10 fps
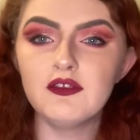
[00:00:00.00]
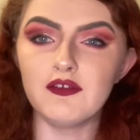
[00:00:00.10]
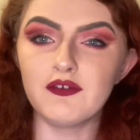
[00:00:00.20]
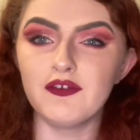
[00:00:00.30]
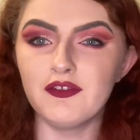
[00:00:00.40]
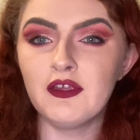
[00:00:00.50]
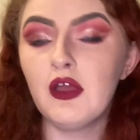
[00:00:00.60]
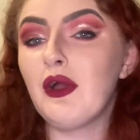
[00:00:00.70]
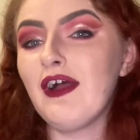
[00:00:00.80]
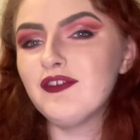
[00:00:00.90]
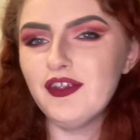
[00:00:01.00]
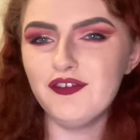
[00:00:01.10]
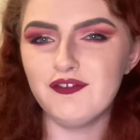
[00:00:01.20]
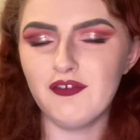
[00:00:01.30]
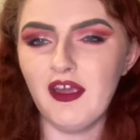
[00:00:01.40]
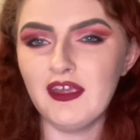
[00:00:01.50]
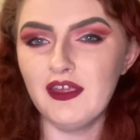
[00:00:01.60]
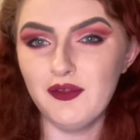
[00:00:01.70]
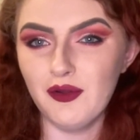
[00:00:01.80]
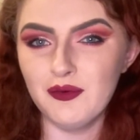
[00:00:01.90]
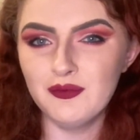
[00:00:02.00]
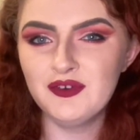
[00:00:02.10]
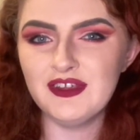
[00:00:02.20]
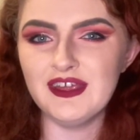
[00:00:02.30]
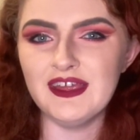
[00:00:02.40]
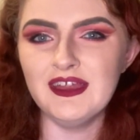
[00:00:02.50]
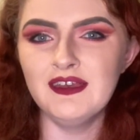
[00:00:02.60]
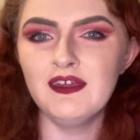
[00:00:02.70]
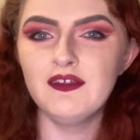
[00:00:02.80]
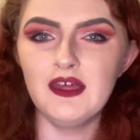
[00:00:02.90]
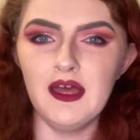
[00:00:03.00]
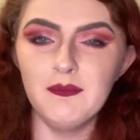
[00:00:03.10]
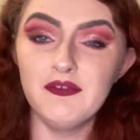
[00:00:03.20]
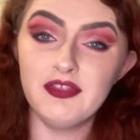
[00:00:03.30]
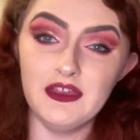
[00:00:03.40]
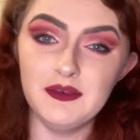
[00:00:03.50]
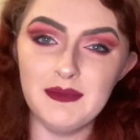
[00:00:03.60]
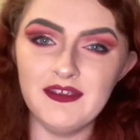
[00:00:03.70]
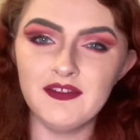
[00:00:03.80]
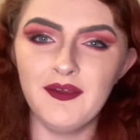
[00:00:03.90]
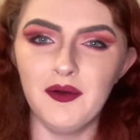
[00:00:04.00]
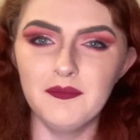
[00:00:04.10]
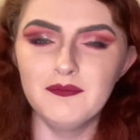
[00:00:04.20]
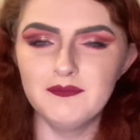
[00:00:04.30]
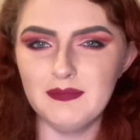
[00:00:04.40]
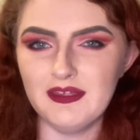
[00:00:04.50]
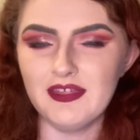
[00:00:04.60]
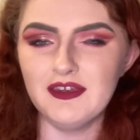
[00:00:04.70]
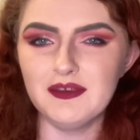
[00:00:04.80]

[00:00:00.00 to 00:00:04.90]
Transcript: So of course, after striking gold in Thunder Mesa on Big Thunder